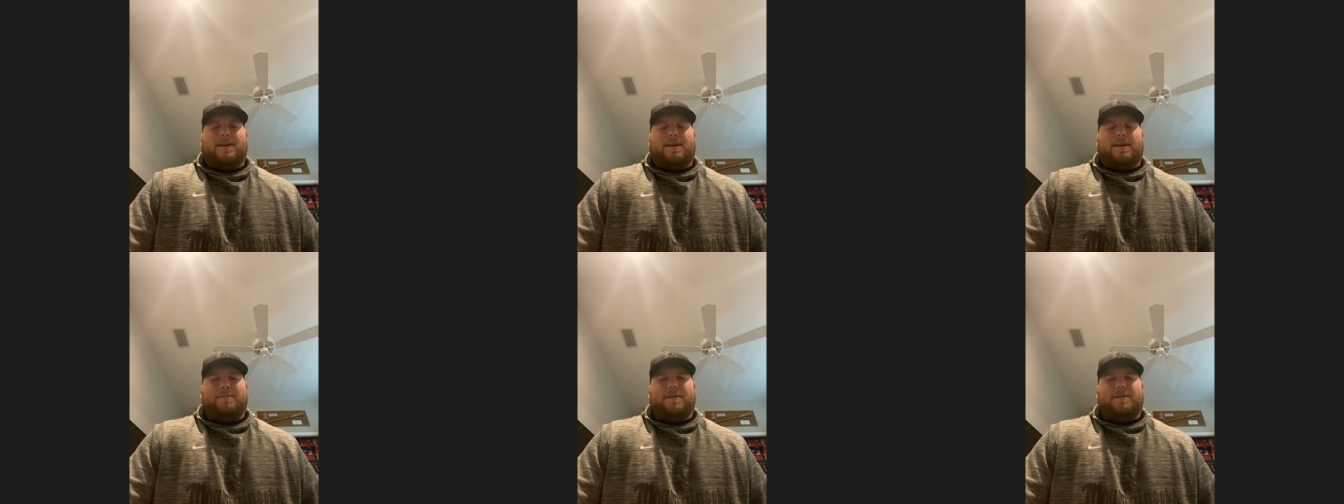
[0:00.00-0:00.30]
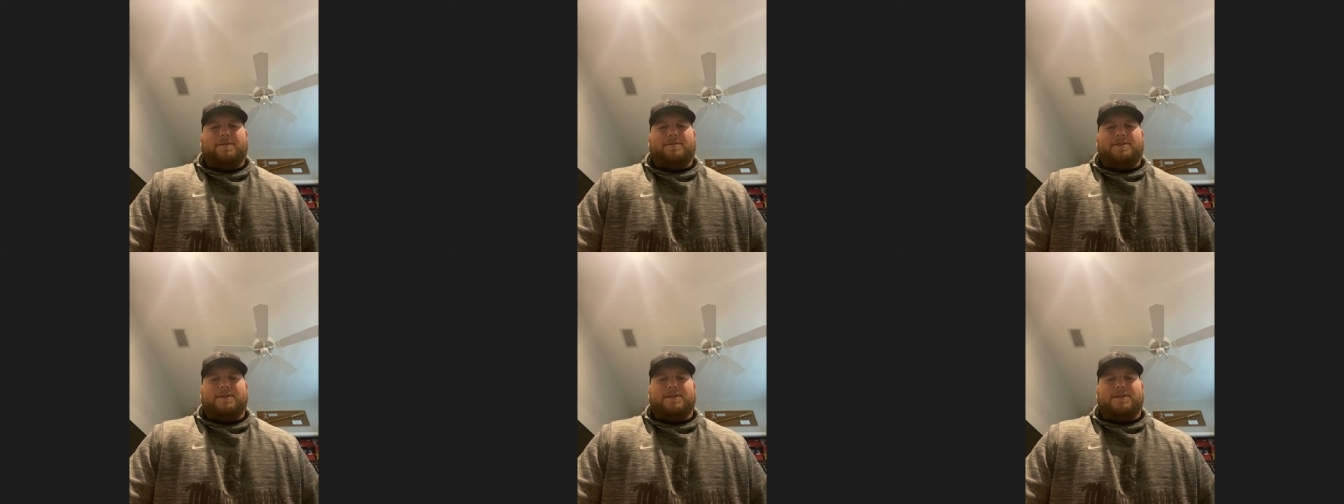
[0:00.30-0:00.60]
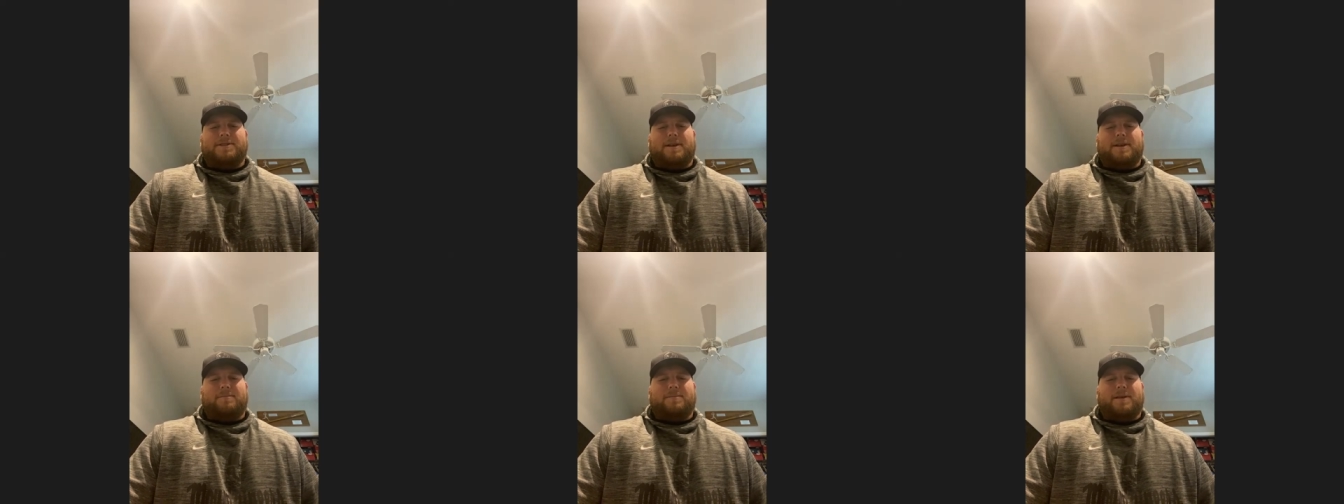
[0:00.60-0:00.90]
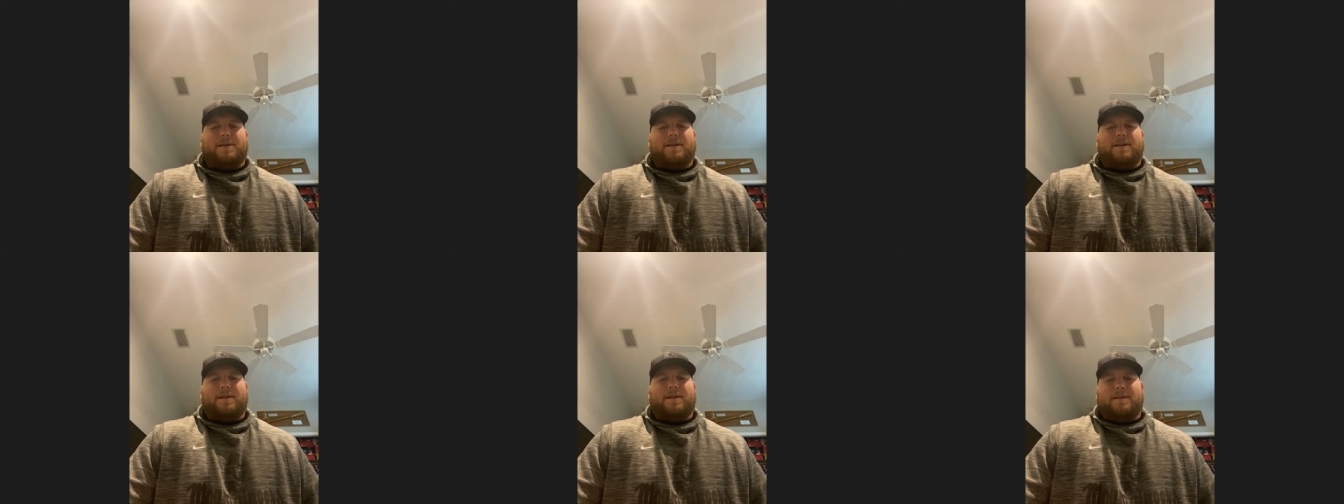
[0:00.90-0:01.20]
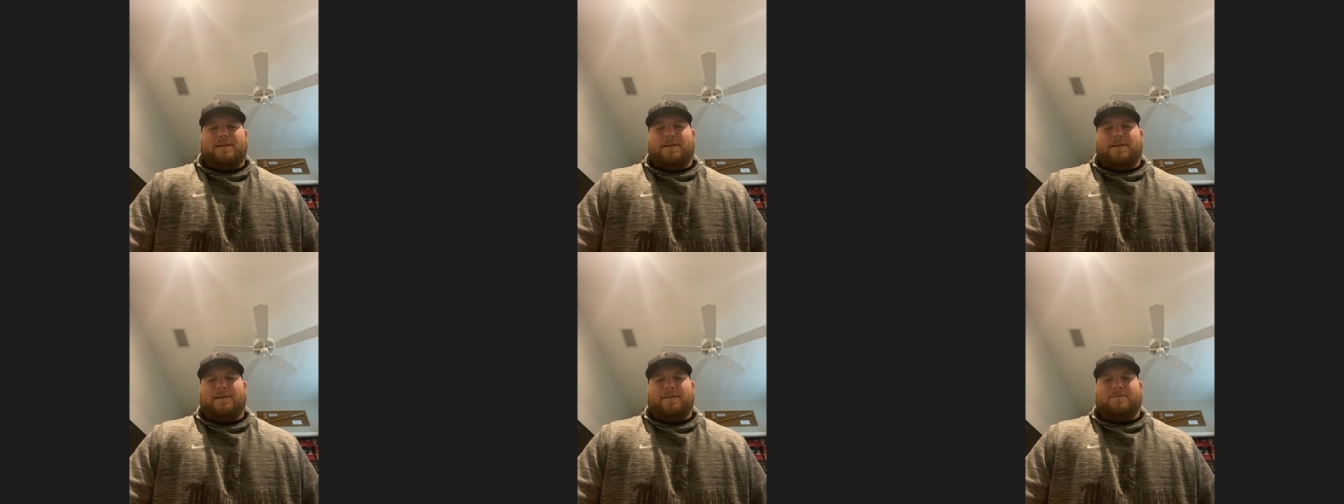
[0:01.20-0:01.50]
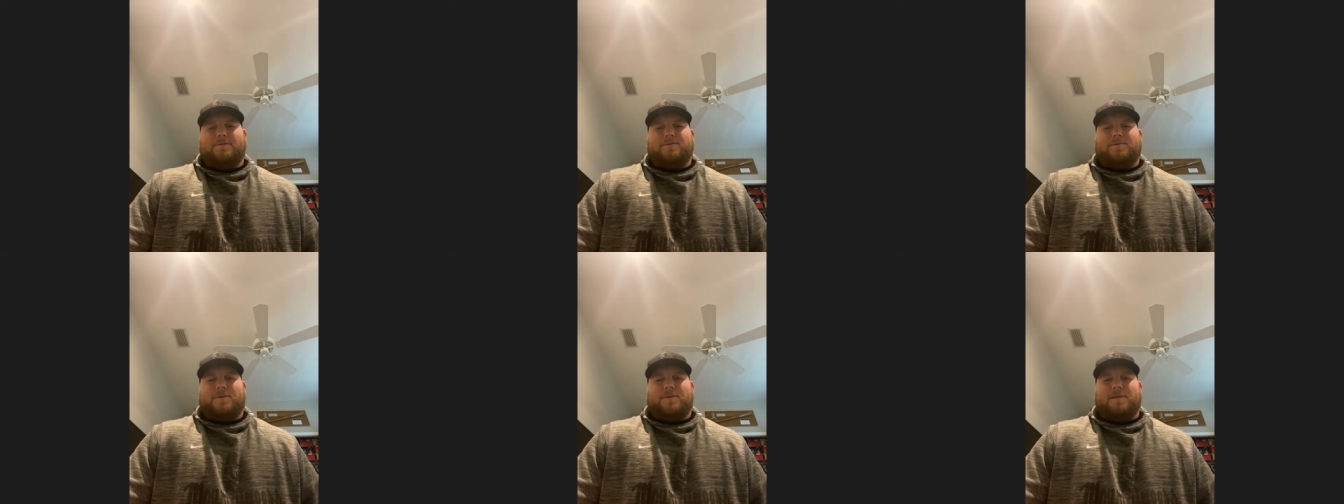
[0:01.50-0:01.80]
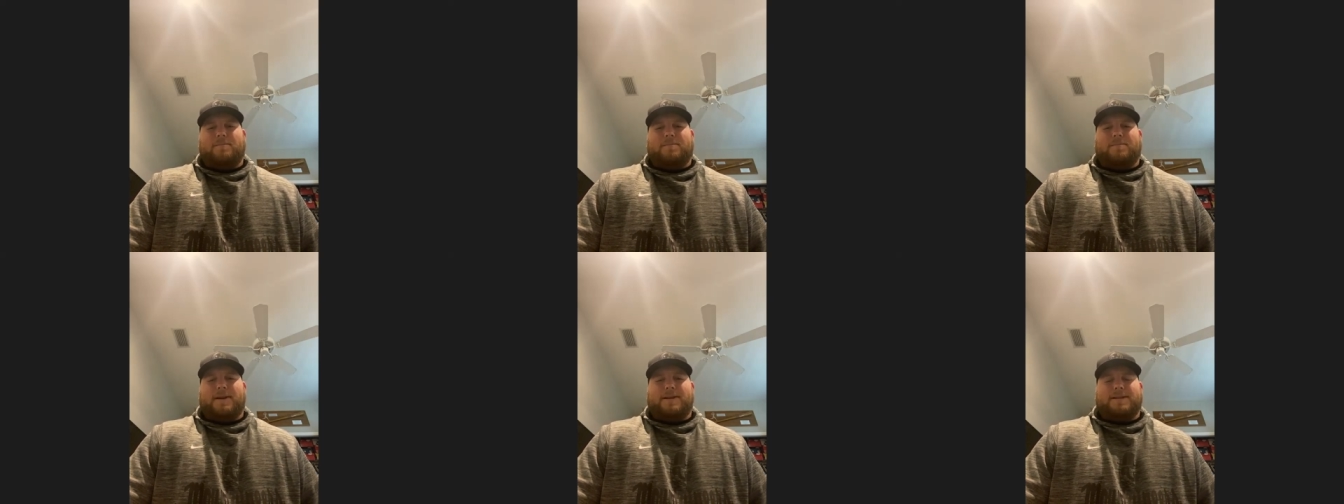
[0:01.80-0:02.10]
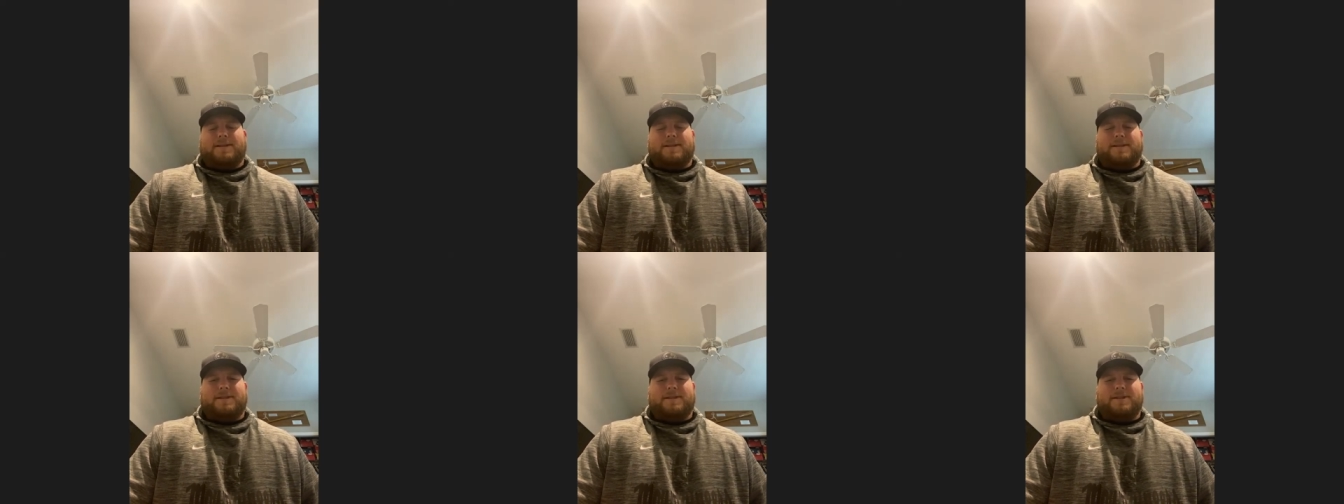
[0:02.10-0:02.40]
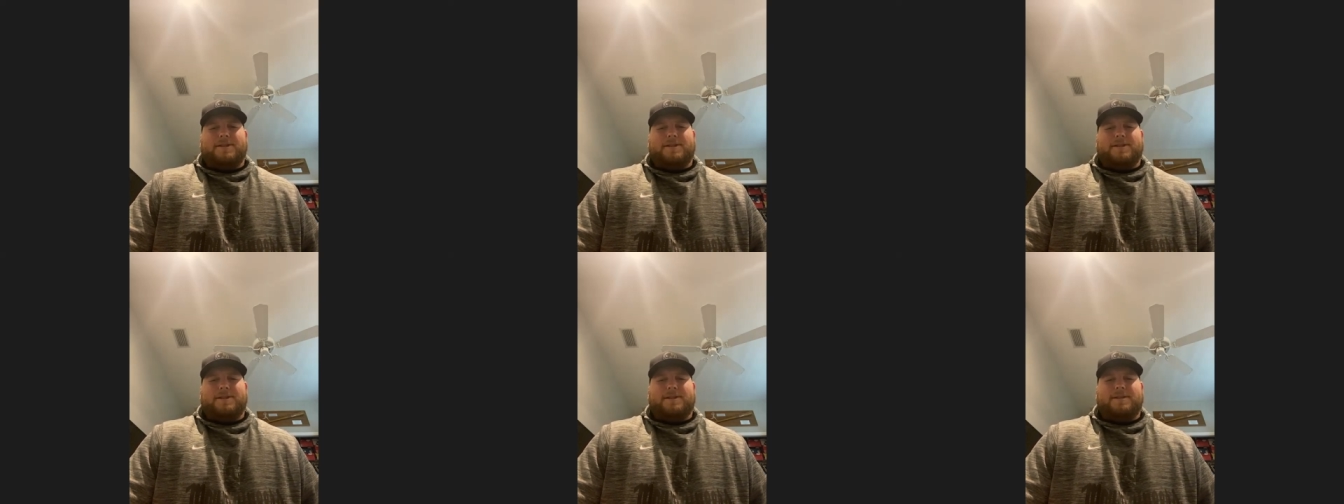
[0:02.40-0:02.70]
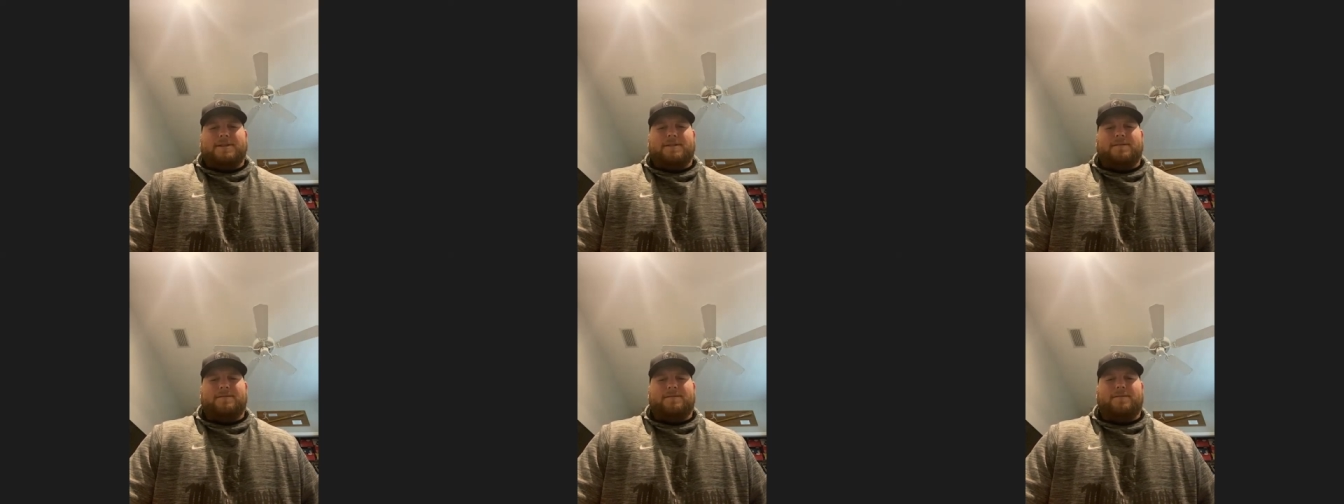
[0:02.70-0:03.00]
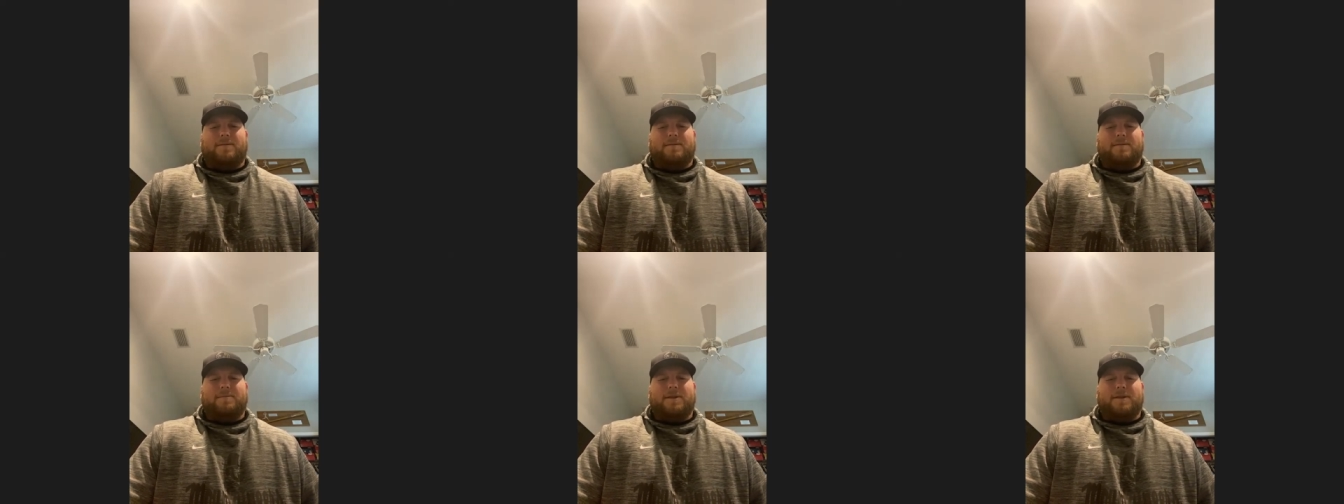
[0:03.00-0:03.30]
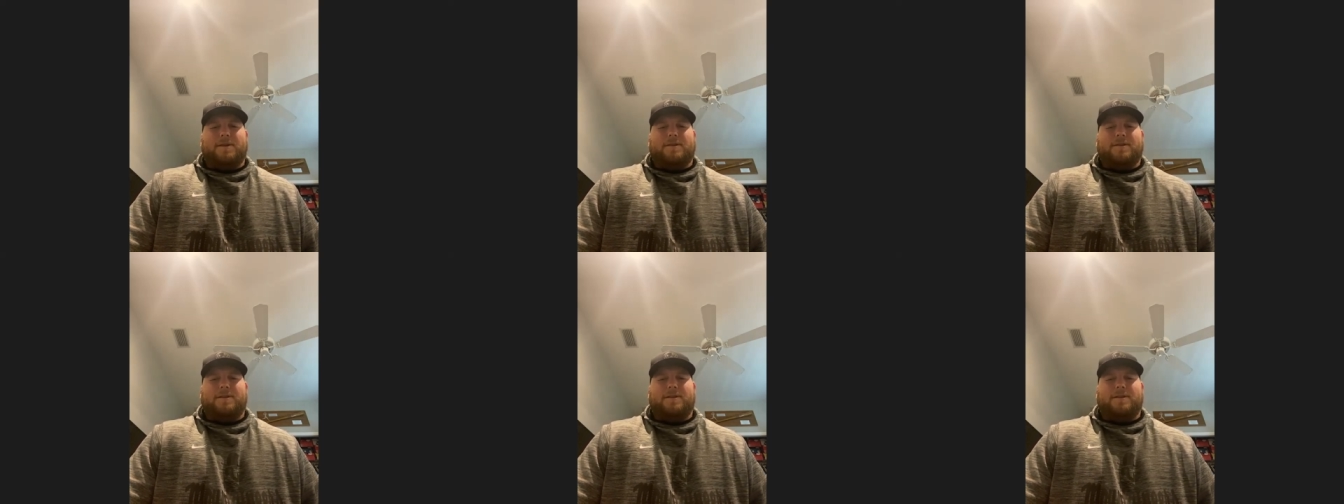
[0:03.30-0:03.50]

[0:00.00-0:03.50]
I mean, it was just something, and it was one of the best decisions for me.